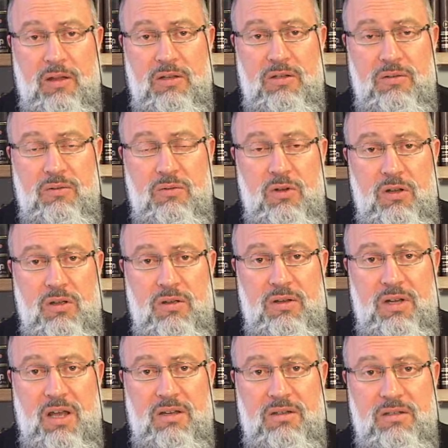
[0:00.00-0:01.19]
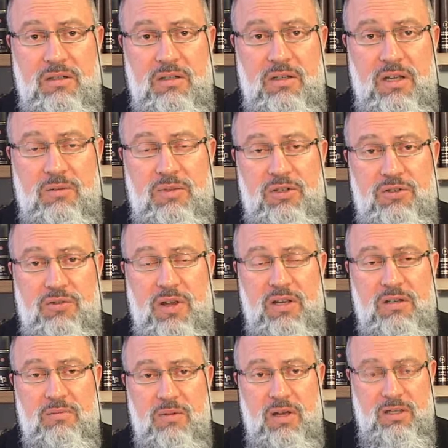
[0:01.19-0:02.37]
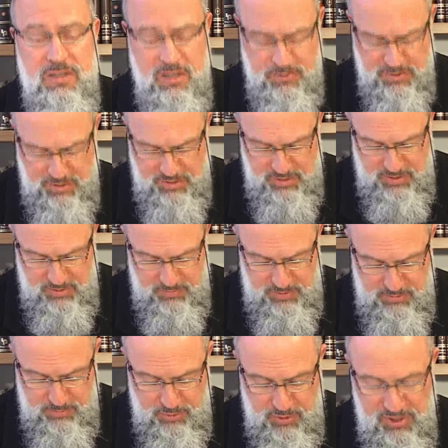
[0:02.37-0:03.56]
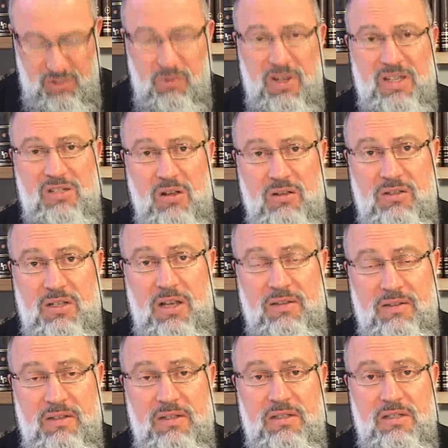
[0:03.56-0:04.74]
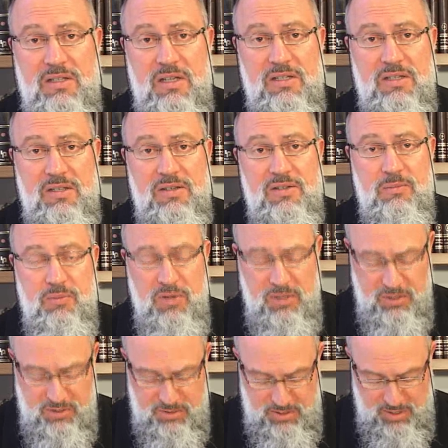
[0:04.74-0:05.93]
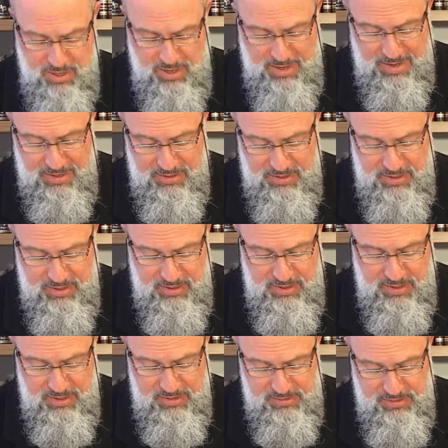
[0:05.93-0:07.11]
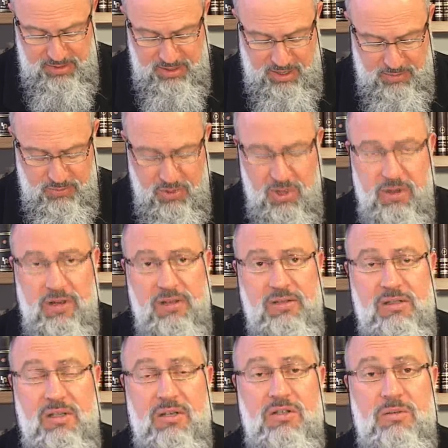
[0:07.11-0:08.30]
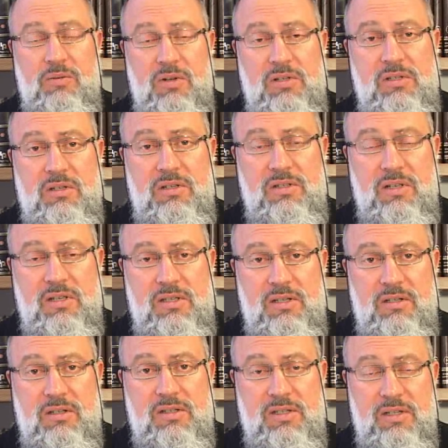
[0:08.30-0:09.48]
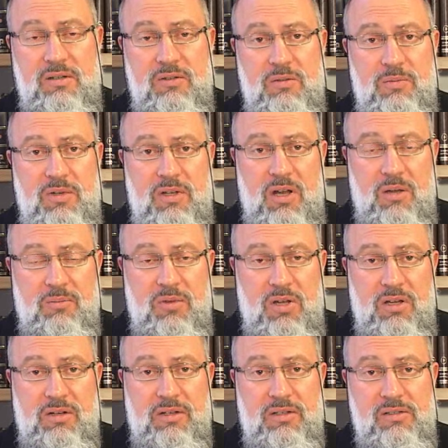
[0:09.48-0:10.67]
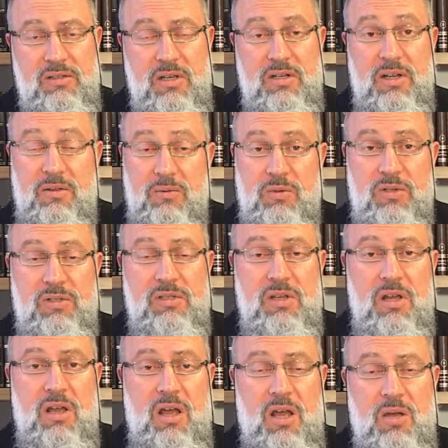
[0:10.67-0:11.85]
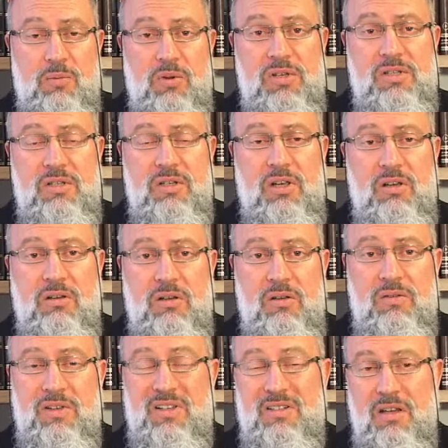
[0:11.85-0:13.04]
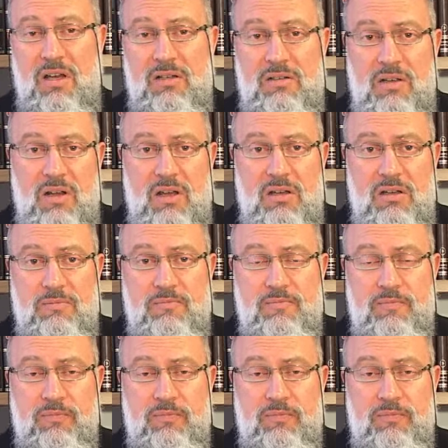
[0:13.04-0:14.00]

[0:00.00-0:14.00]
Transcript: to learn under and be trained by Tamidei Chachamim. A person who has not done this, says this opinion, Hare ze Am Haaretz, such a person is considered still to be an Am Haaretz. In other words, a person can know the entire Tanakh,